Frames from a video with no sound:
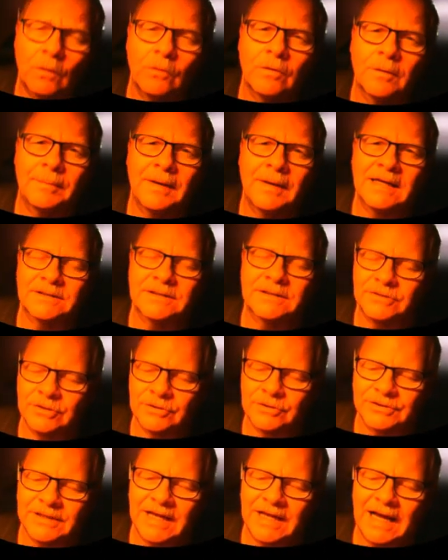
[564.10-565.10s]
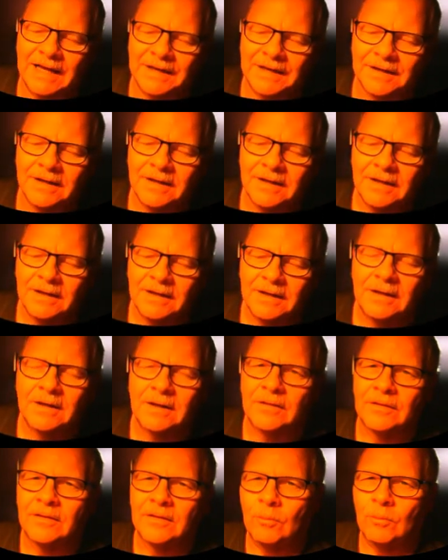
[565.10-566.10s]
the passenger side,
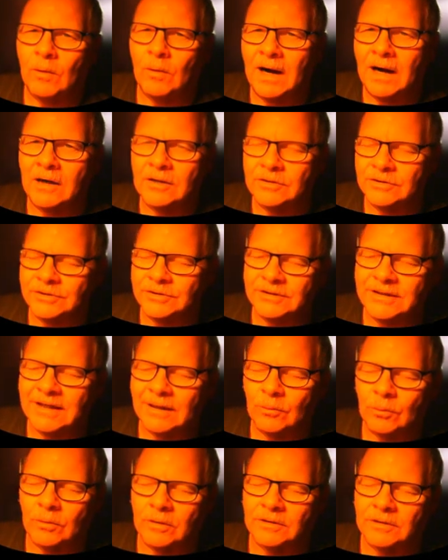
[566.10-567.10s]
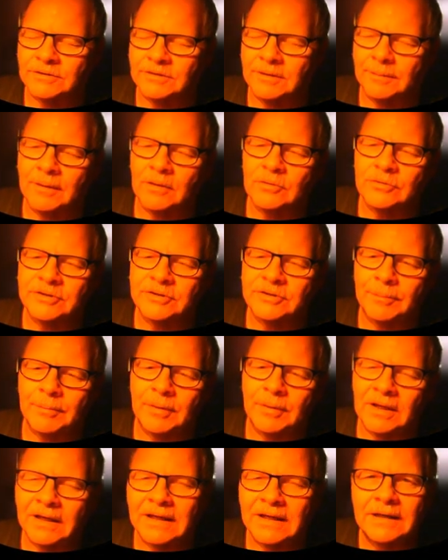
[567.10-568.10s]
the wires that were supposed to
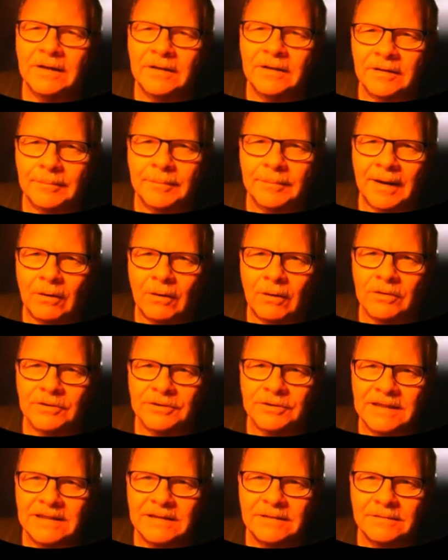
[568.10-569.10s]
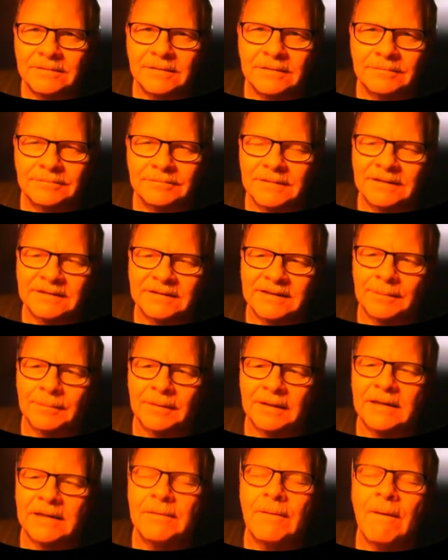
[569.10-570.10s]
plug into the power seat
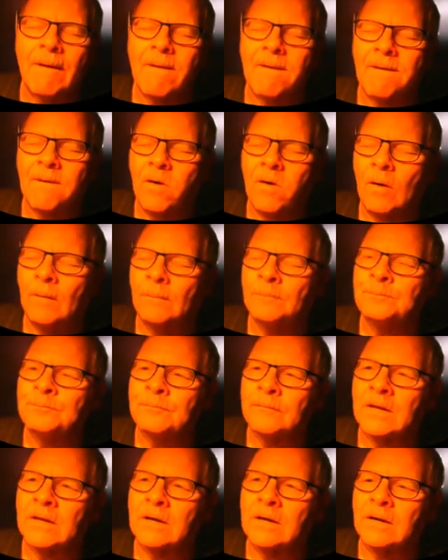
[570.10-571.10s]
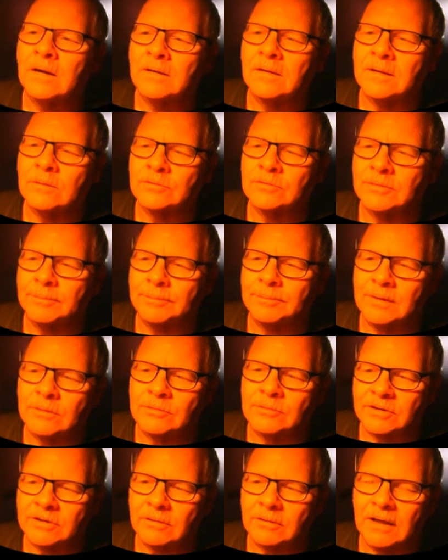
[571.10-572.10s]
assembly, it
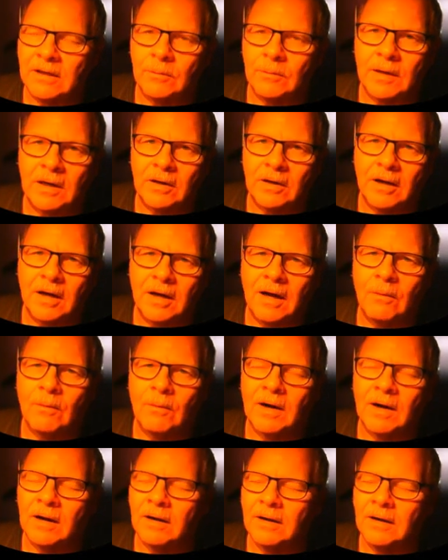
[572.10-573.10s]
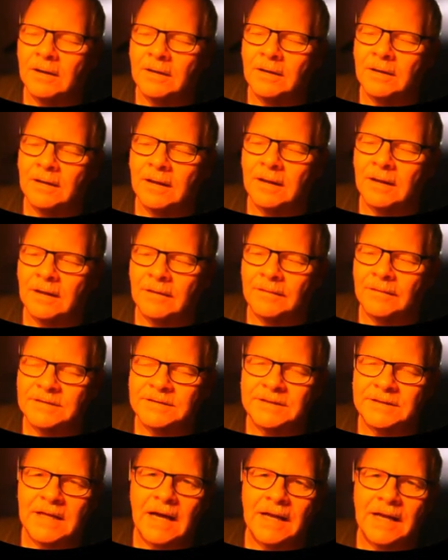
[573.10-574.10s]
was a ground wire and a hot wire.
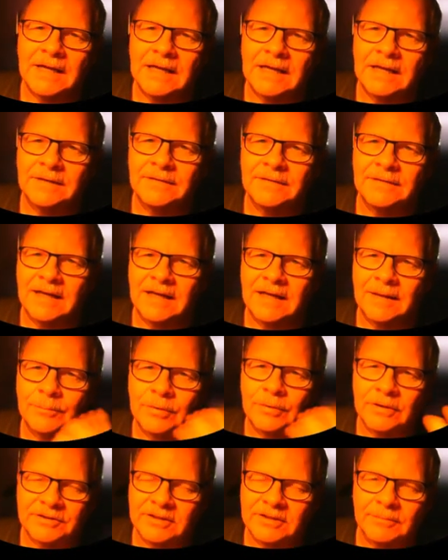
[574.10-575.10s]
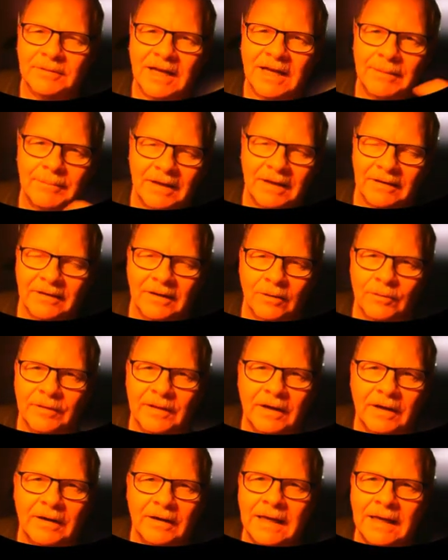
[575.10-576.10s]
This knot head, they had put some guy back there
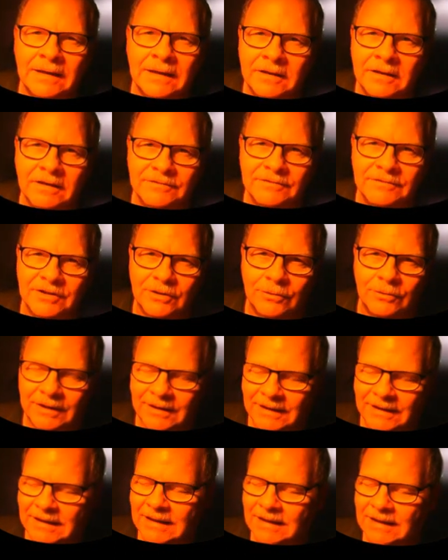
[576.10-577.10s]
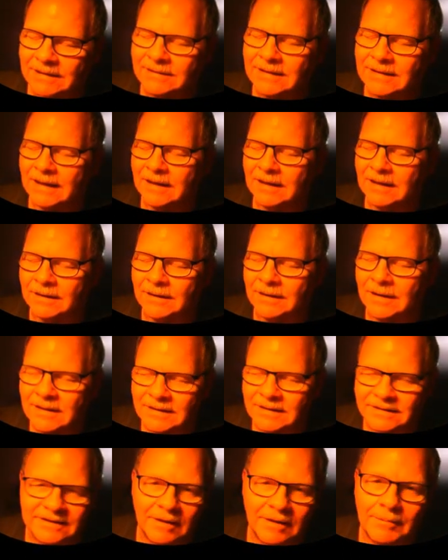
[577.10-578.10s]
without handcuffs on, and he had taken,
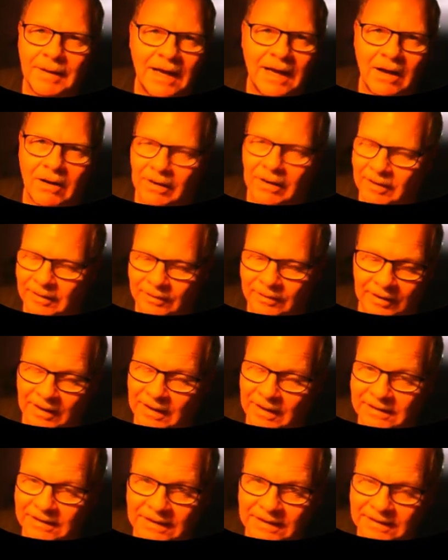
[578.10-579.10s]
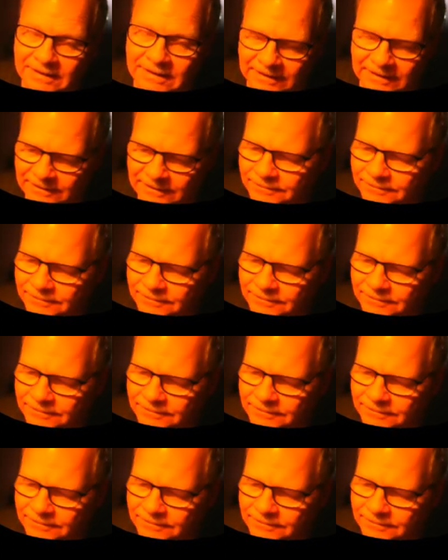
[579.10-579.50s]
somehow, I don't even know how he did this,